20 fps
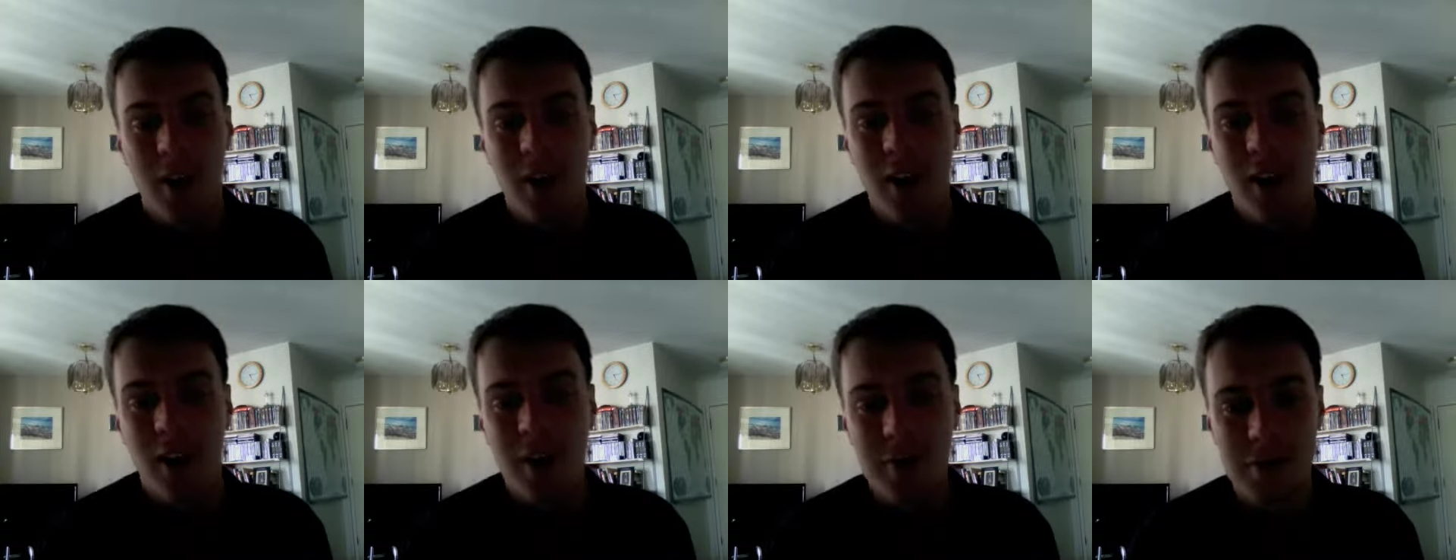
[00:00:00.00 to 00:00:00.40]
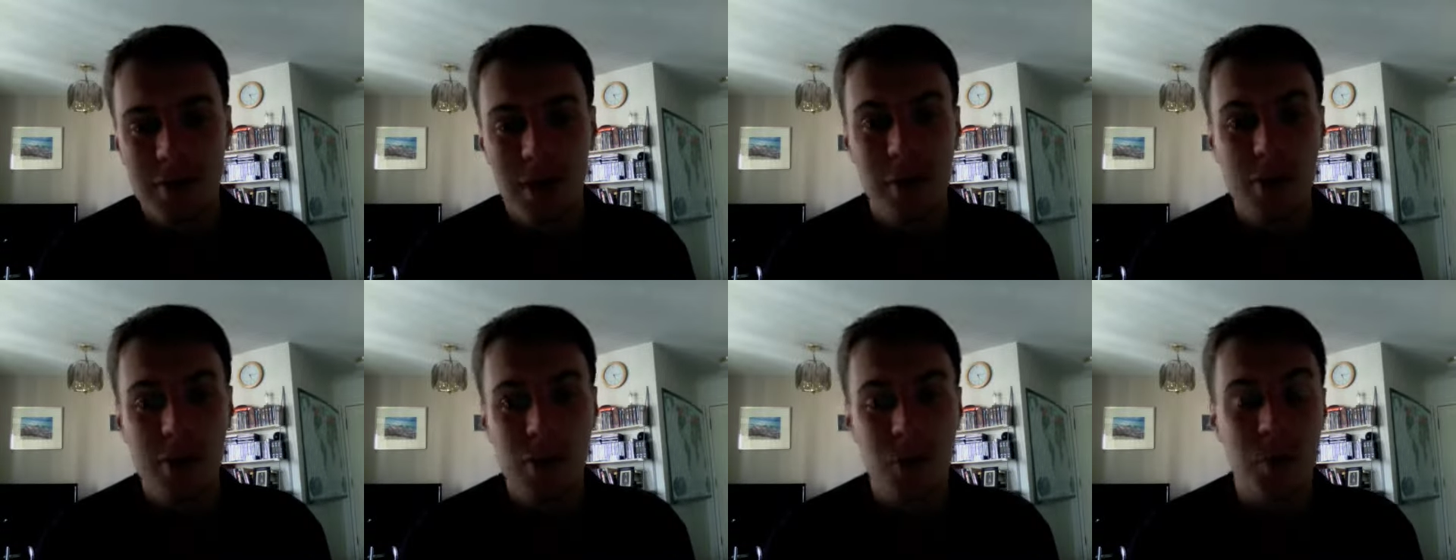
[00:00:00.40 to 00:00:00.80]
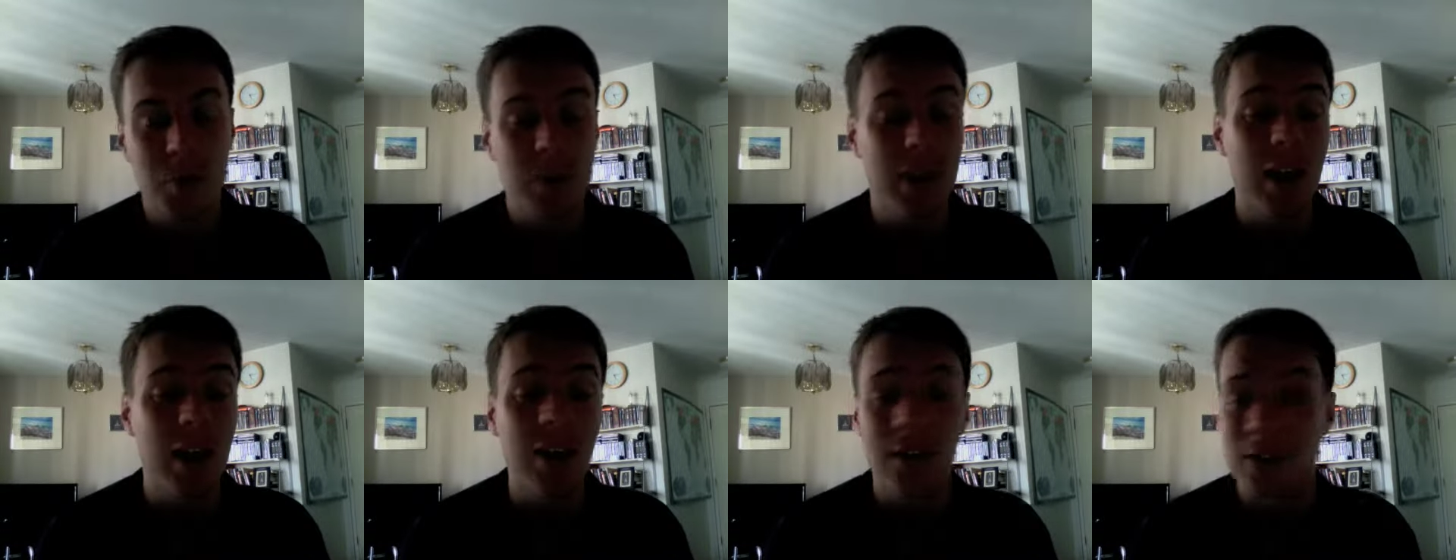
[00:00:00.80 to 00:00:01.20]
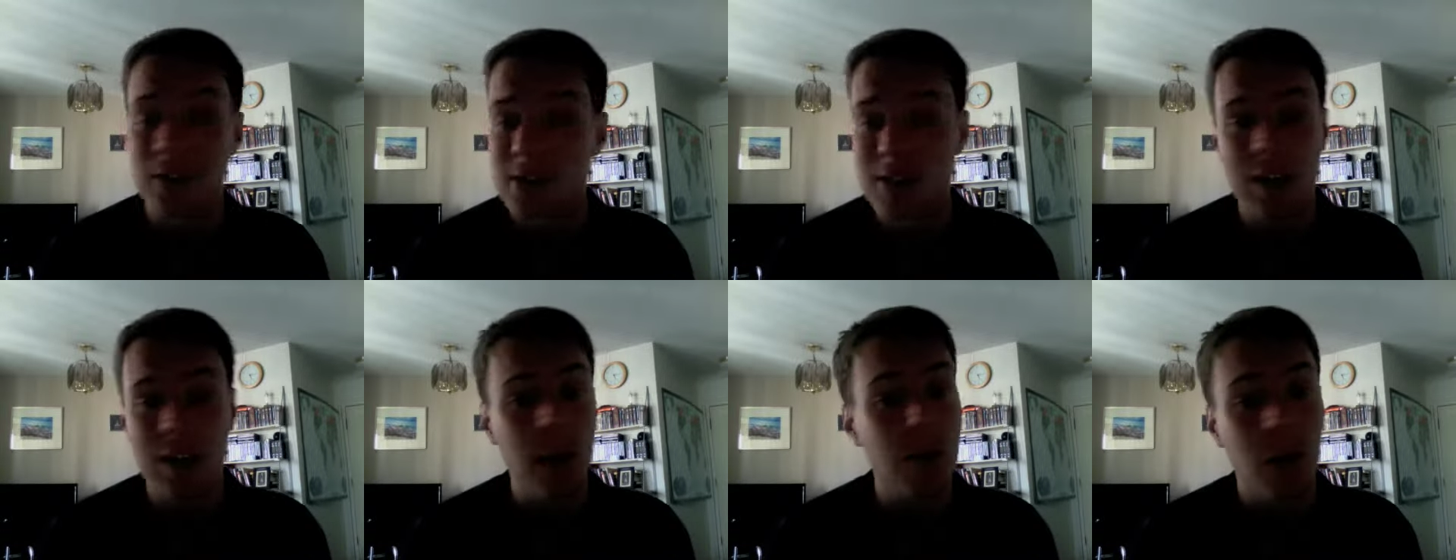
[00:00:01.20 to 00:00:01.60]
Um, so that was good. But then as
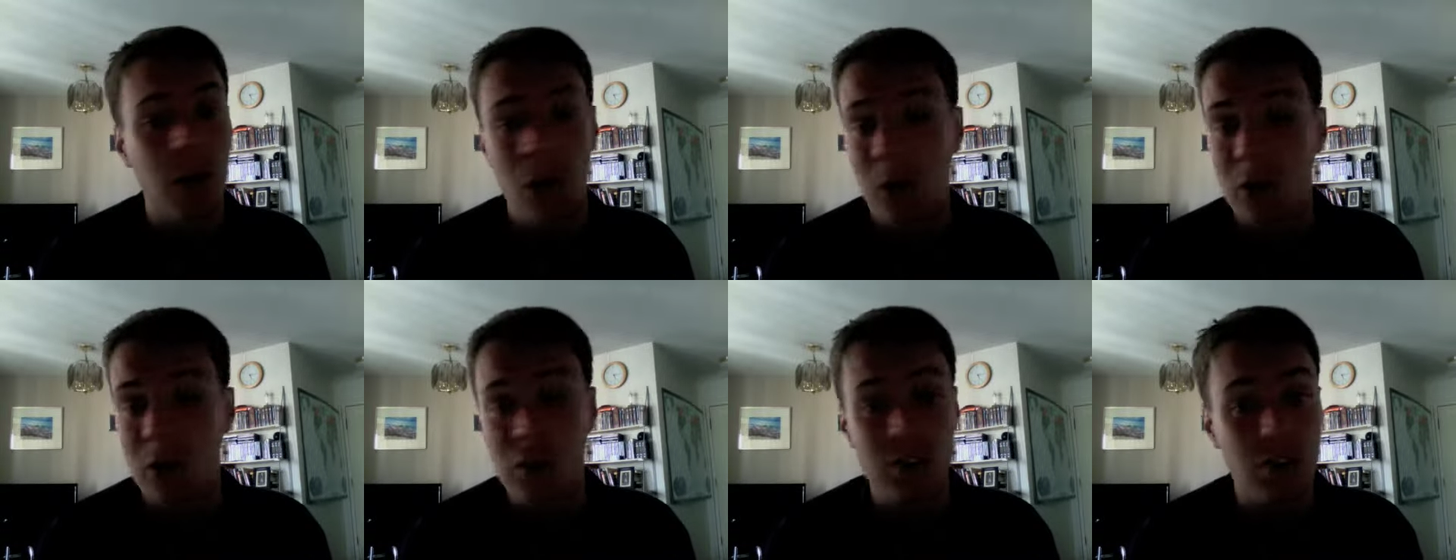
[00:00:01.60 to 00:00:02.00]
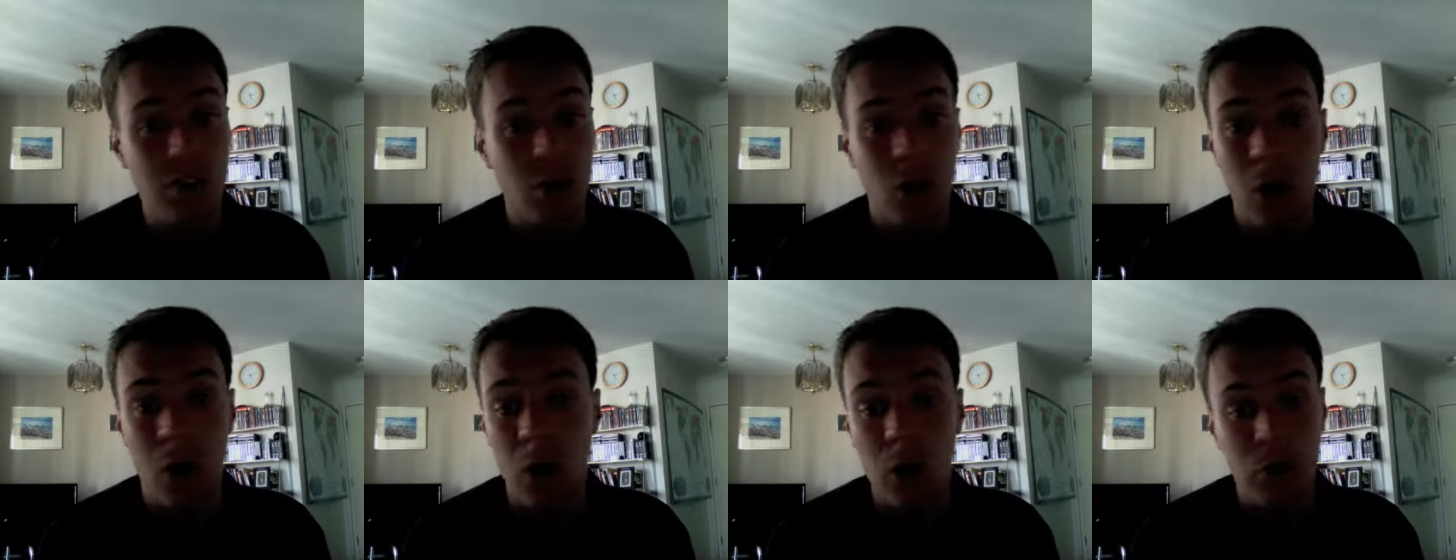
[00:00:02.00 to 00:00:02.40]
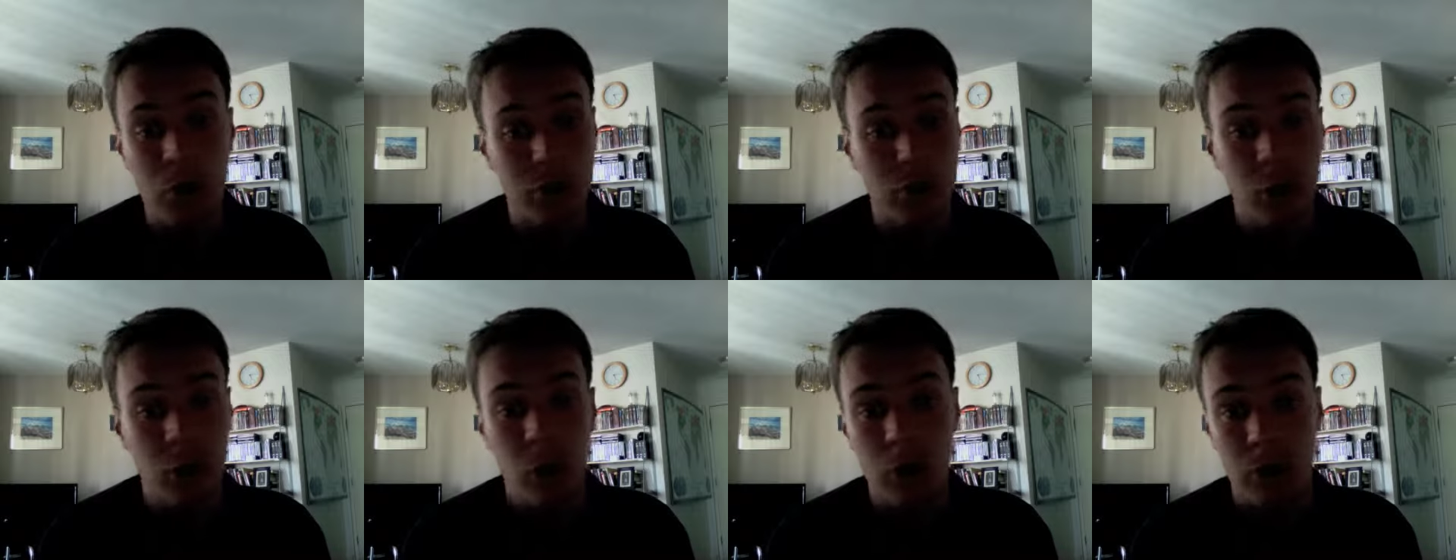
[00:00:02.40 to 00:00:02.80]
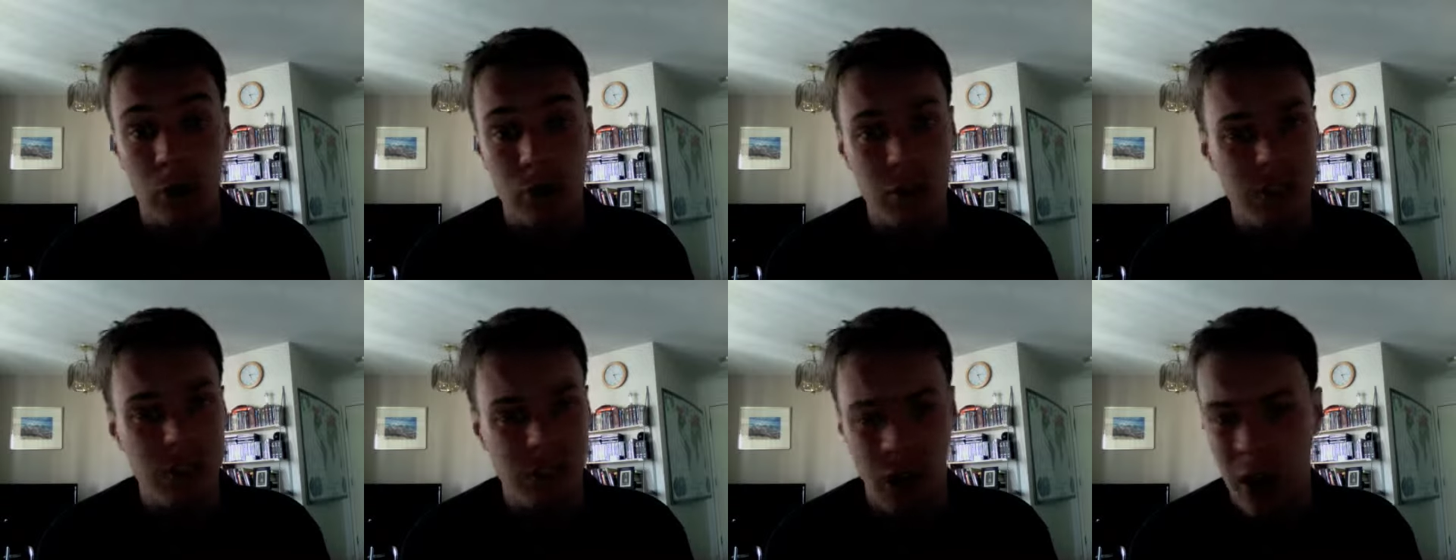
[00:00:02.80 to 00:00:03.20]
the day went on, it just got hotter and hotter
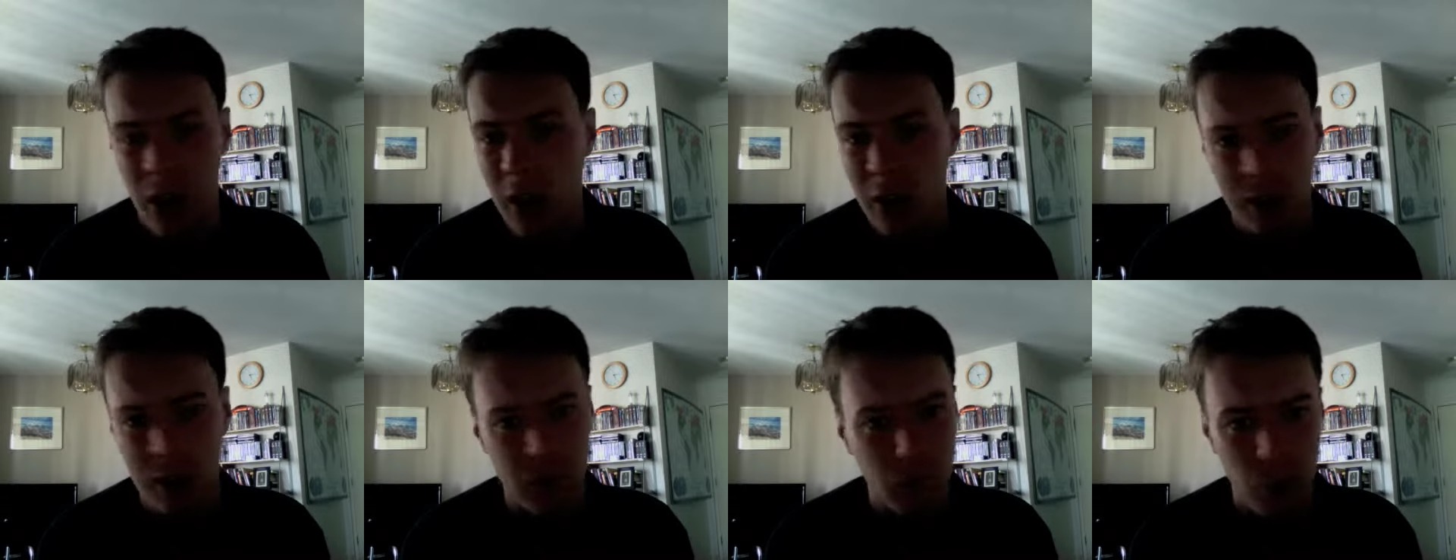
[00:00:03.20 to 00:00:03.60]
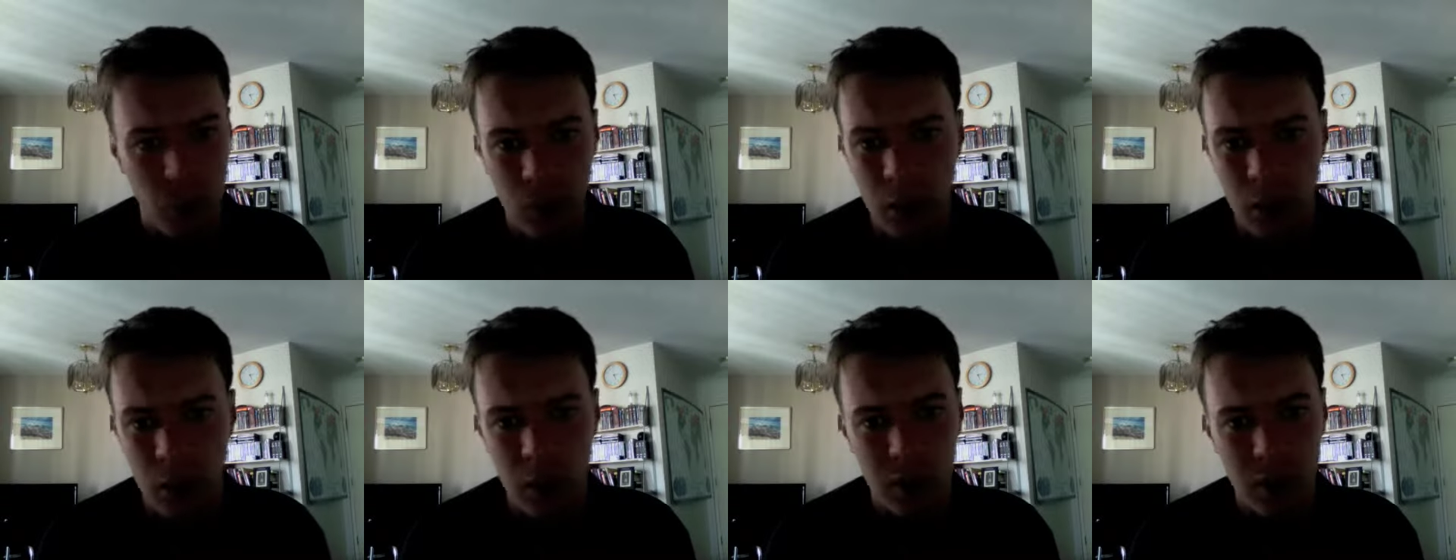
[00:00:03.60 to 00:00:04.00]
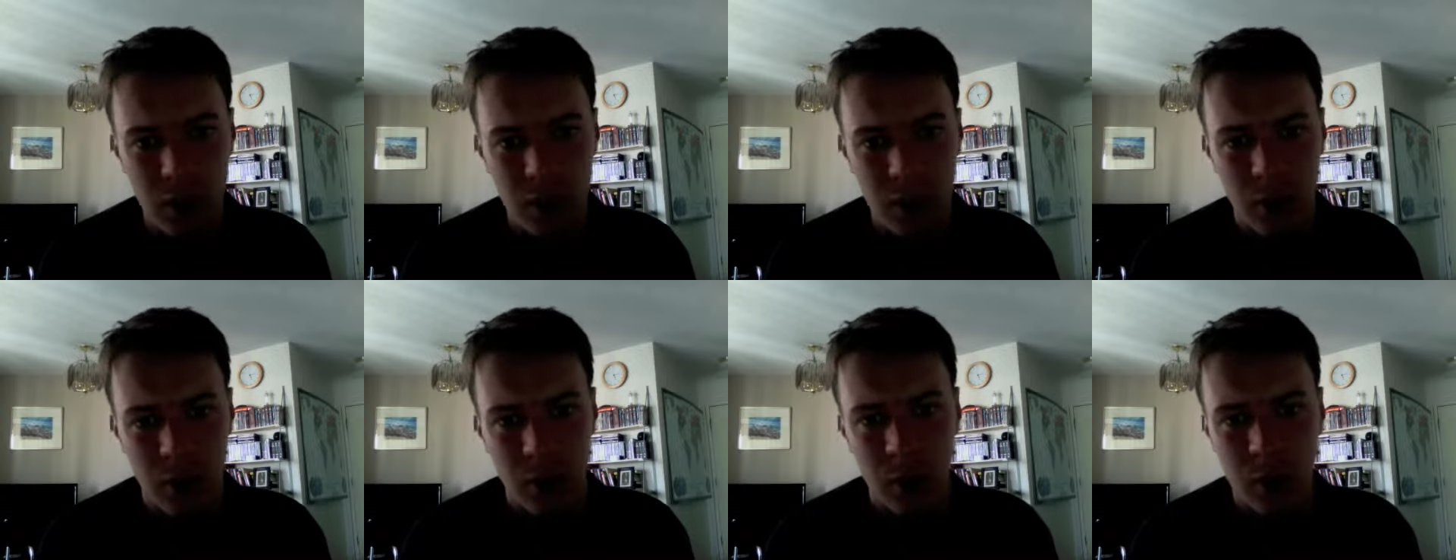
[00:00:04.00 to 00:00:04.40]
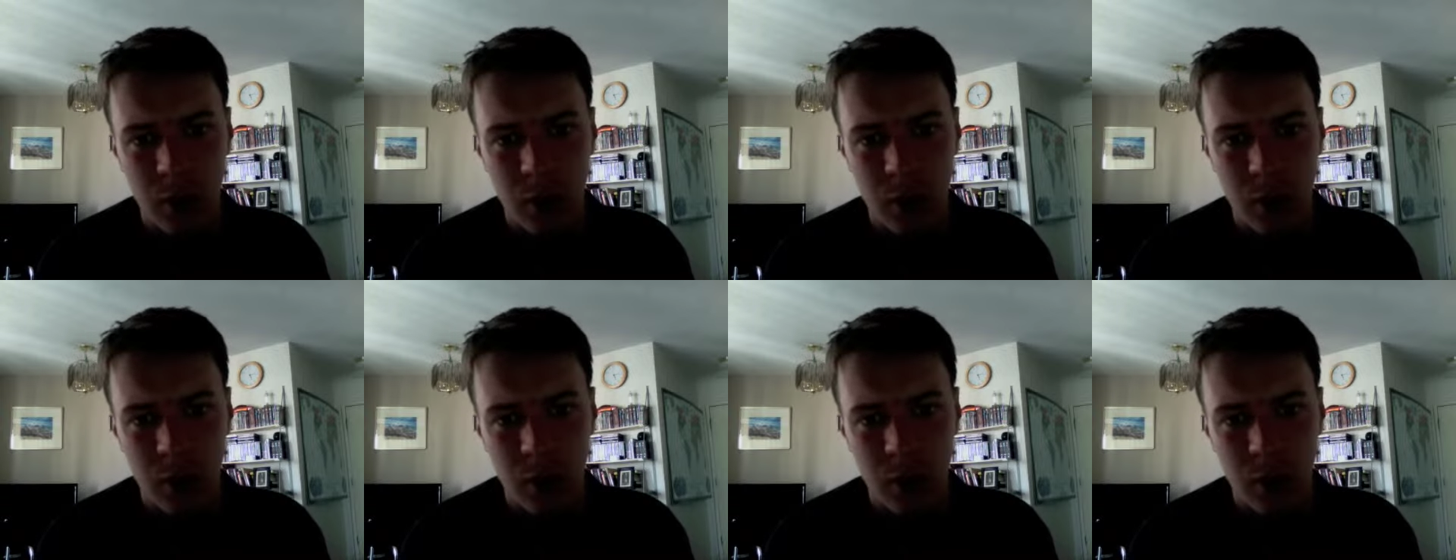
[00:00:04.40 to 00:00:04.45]
and just harder to work, you know.